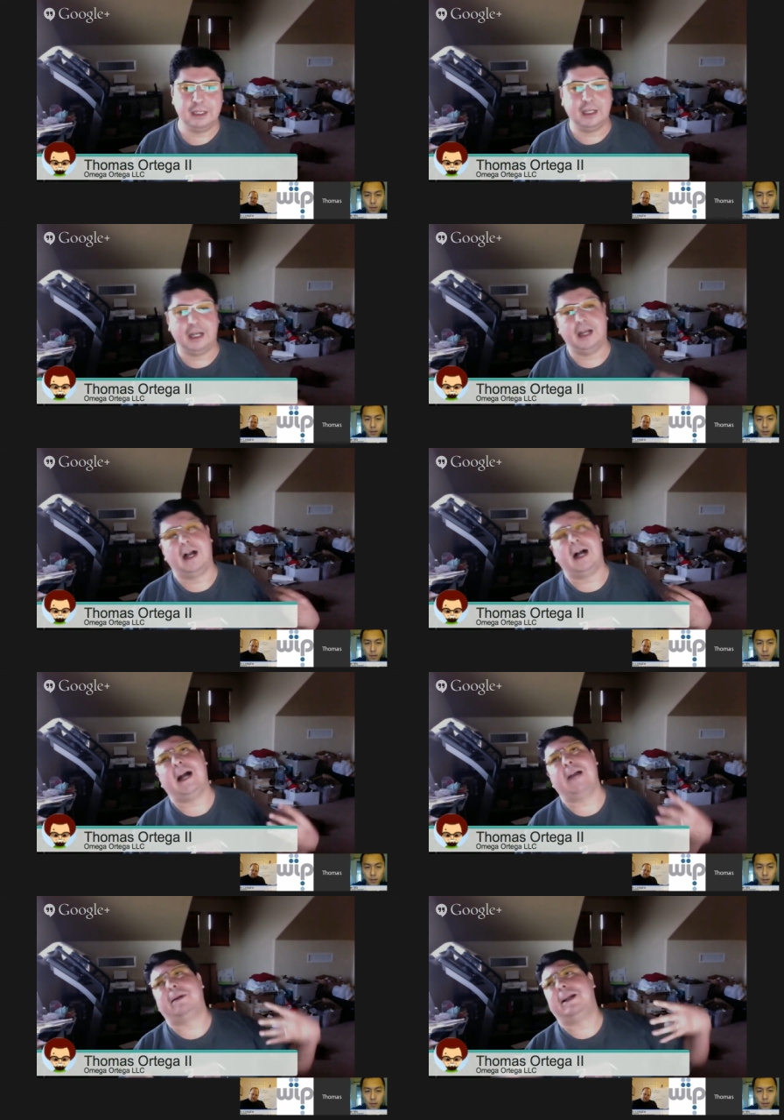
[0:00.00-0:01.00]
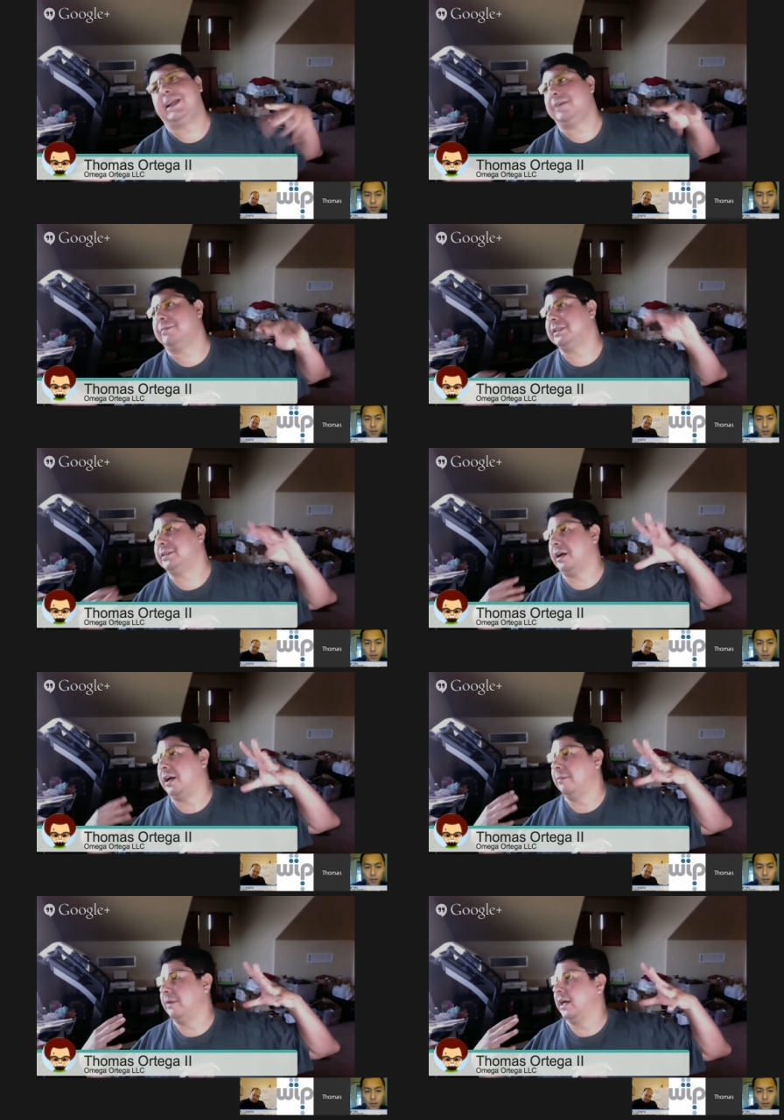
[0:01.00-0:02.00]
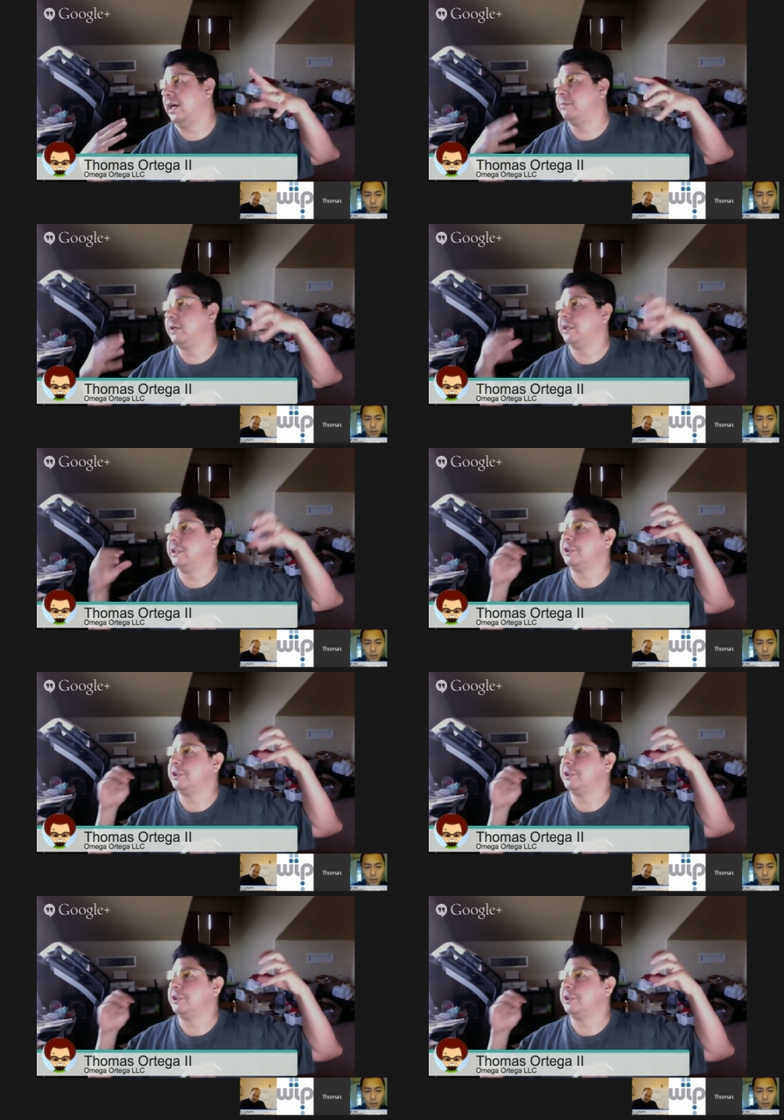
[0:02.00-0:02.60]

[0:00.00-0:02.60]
Hi, my name is Tom, and I'm going to show